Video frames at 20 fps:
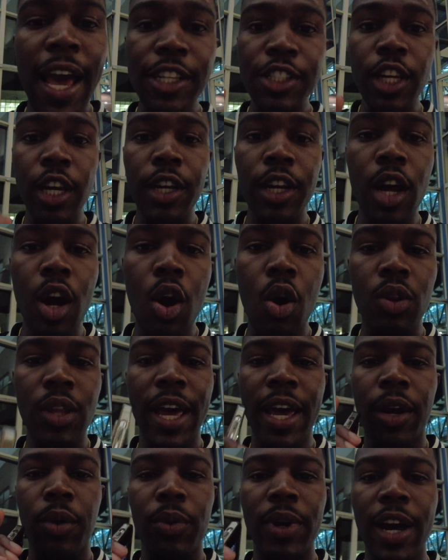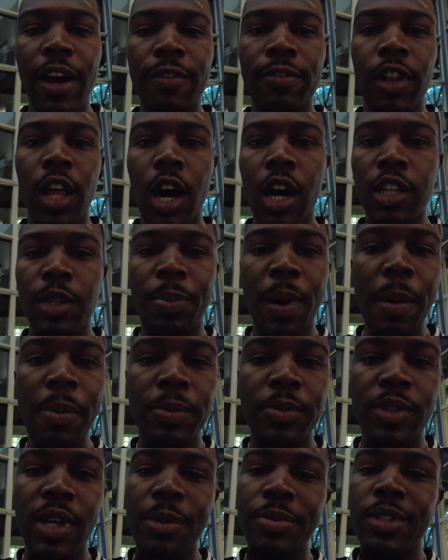As y'all know, like when I vlog pop
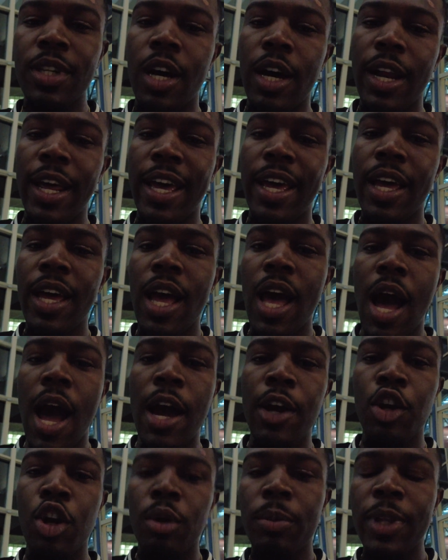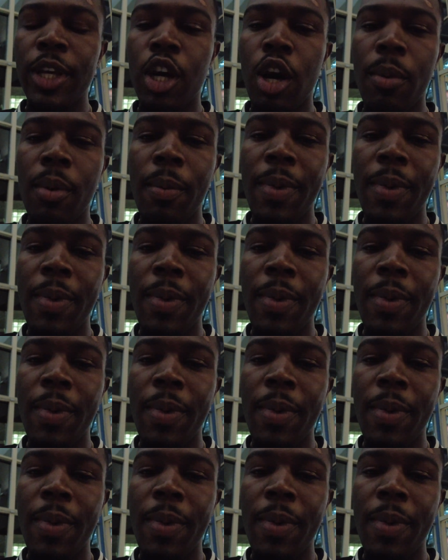up shops and all that, I normally go by